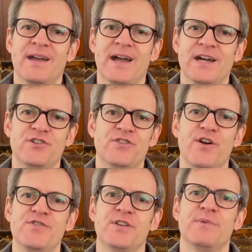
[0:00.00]
and
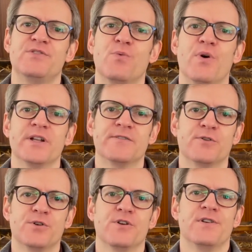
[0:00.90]
shows him his wonderful
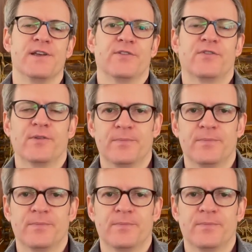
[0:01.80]
goodness.